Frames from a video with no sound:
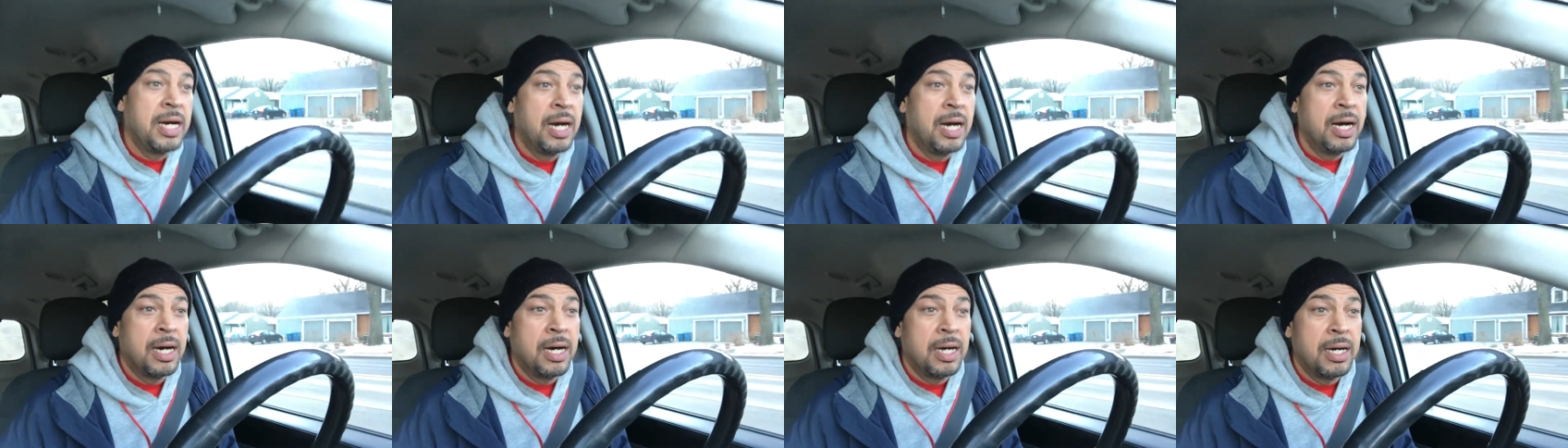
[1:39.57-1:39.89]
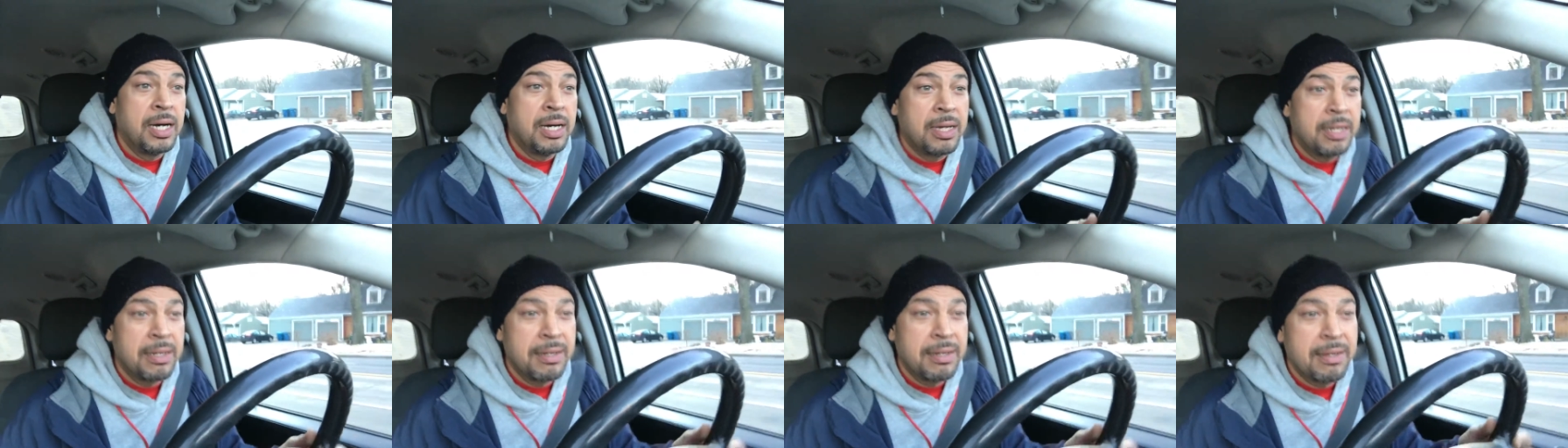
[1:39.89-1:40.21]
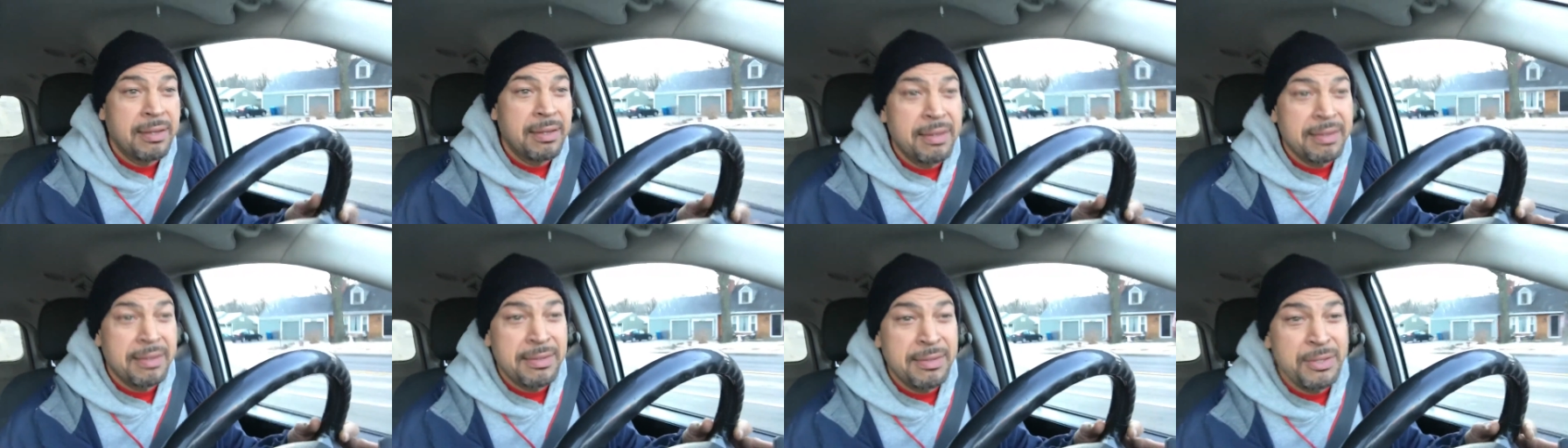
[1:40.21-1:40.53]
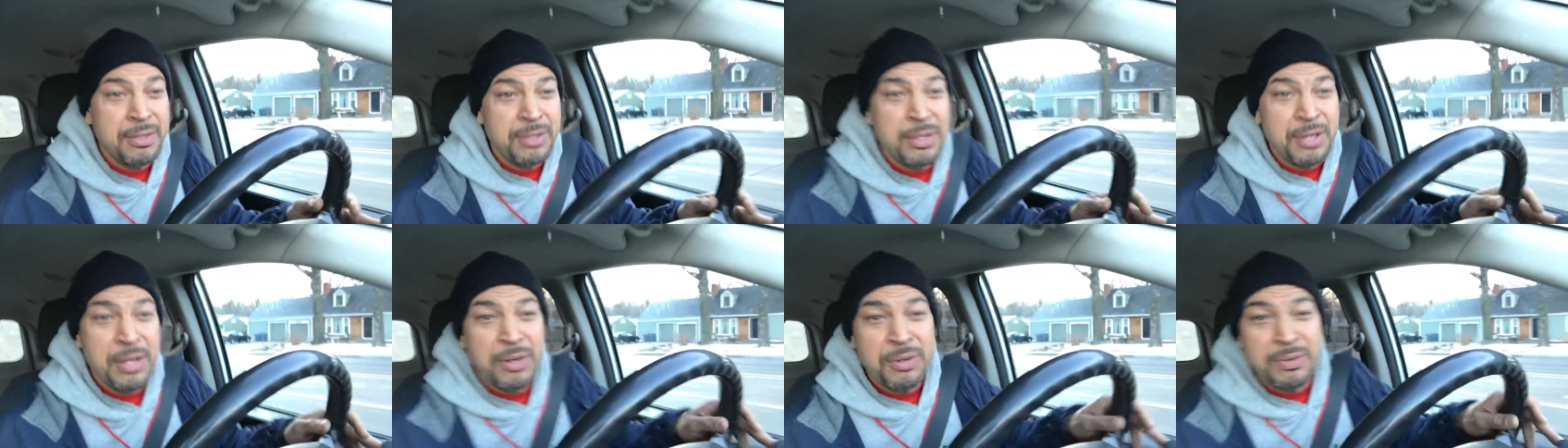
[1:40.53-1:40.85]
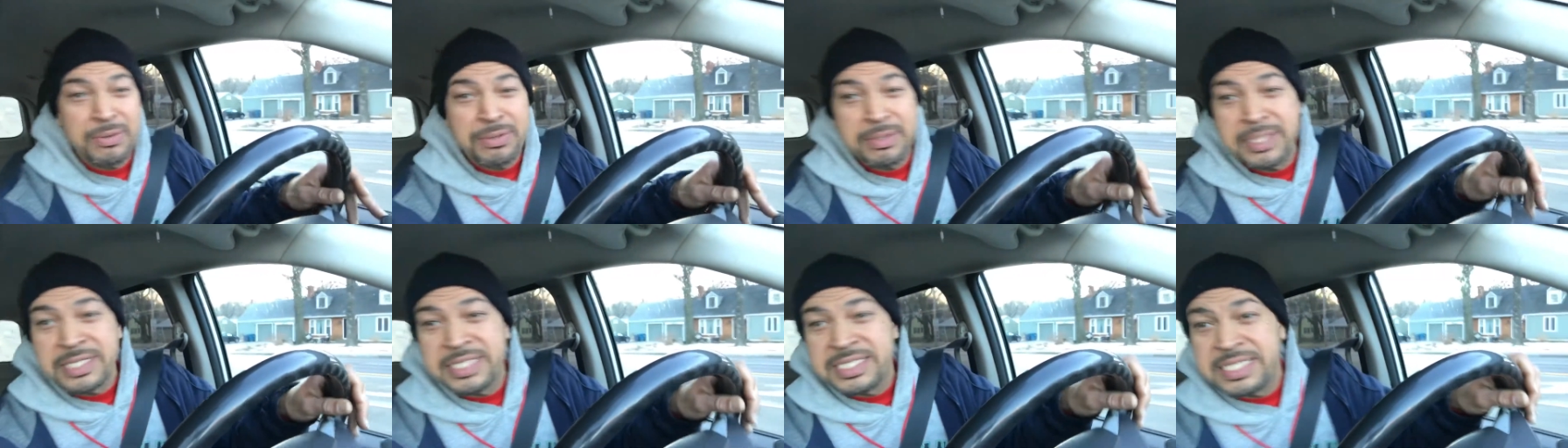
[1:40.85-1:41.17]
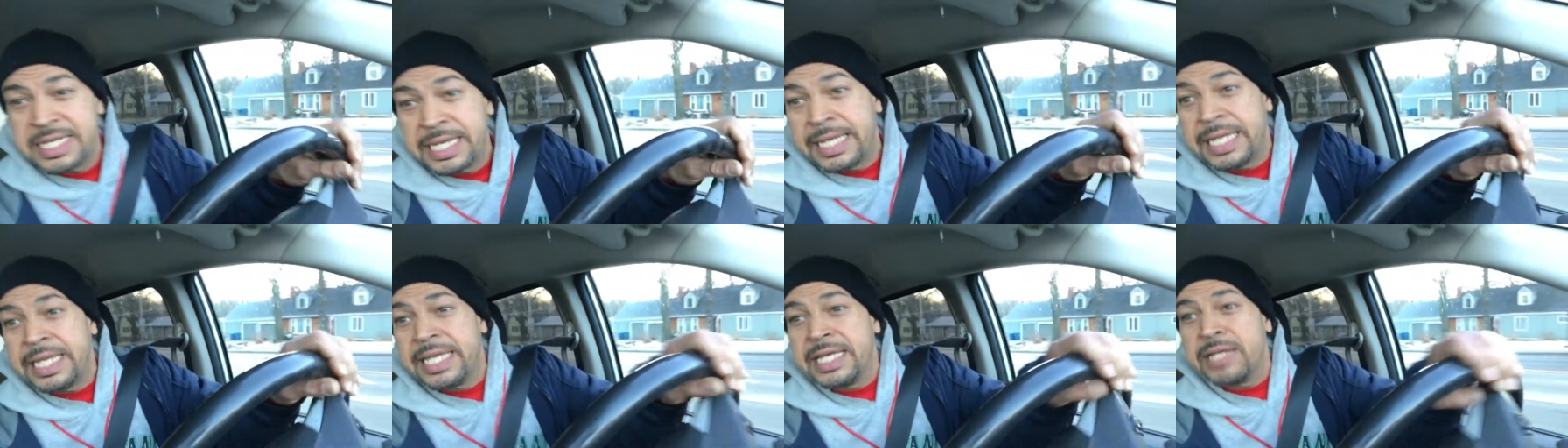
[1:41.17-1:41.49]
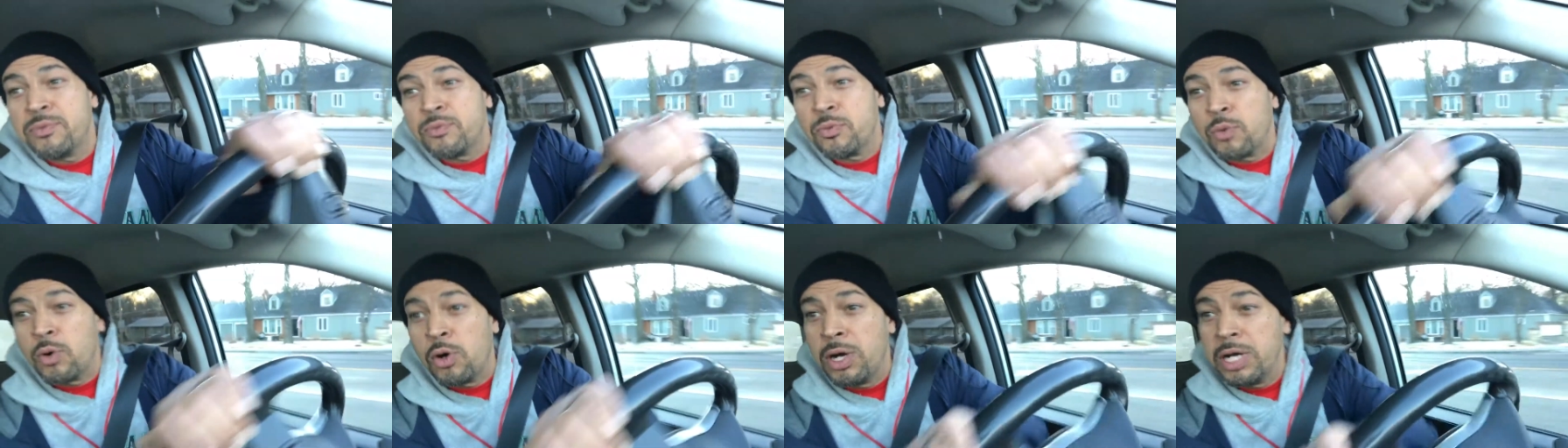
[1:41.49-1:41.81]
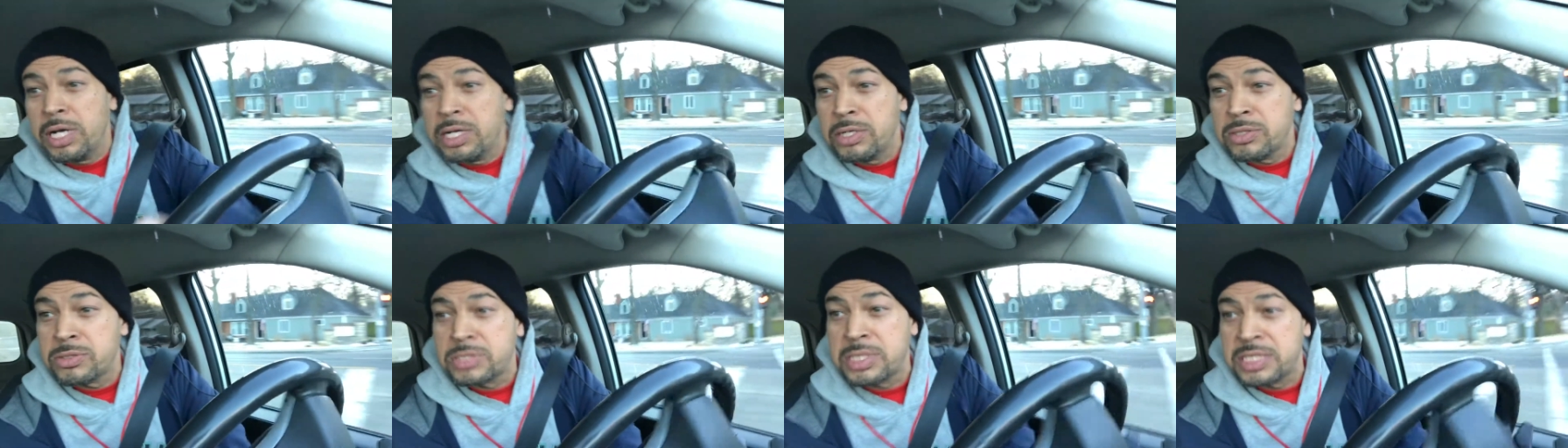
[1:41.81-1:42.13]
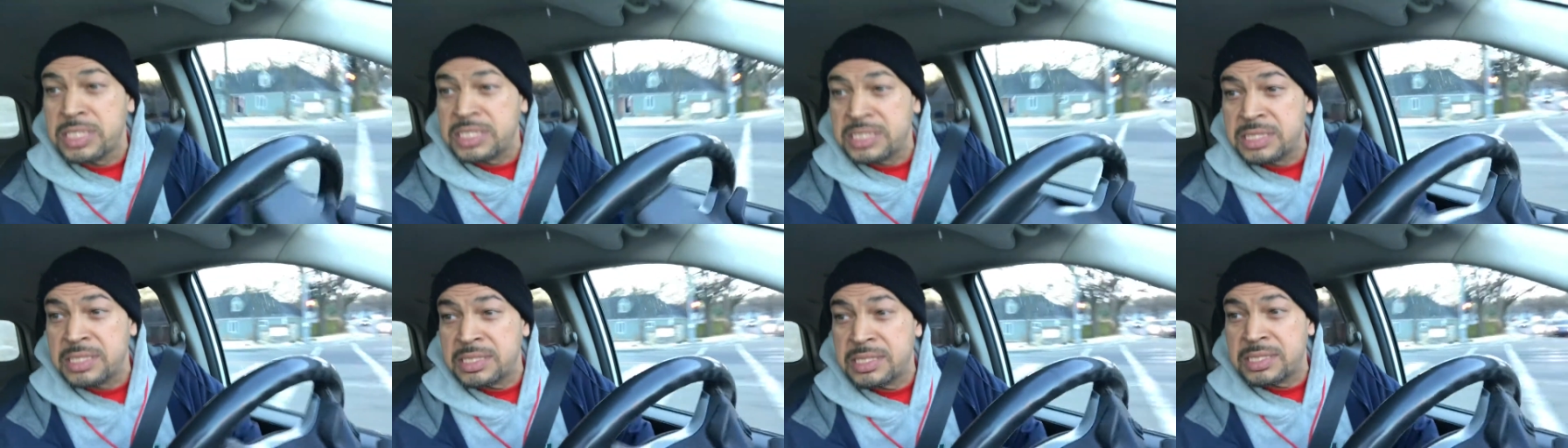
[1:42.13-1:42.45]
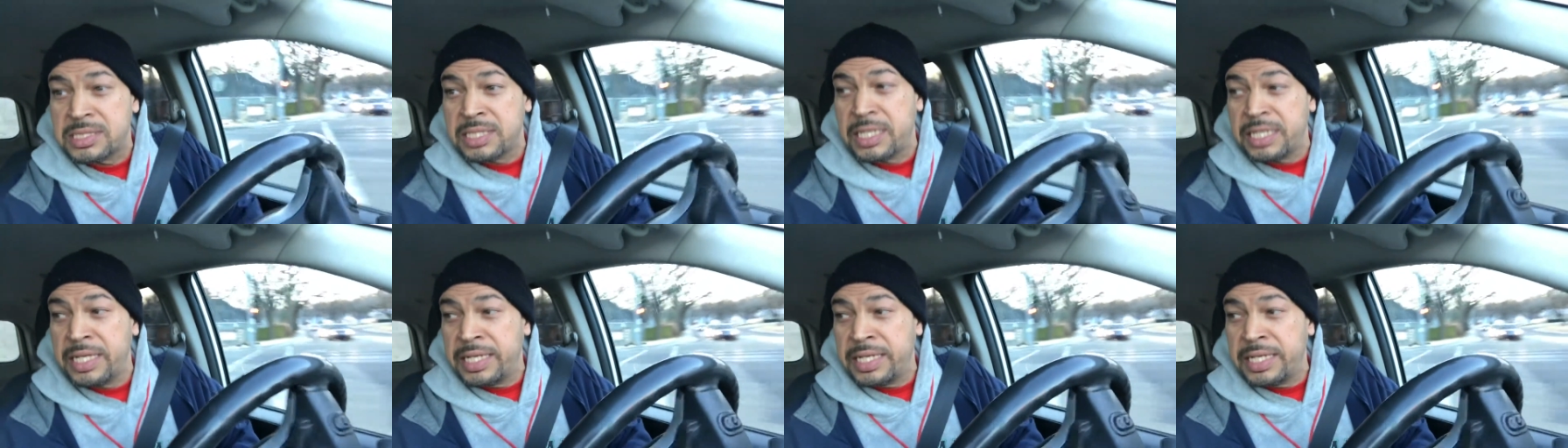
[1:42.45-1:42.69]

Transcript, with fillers: Uh, you know, because they get royalties,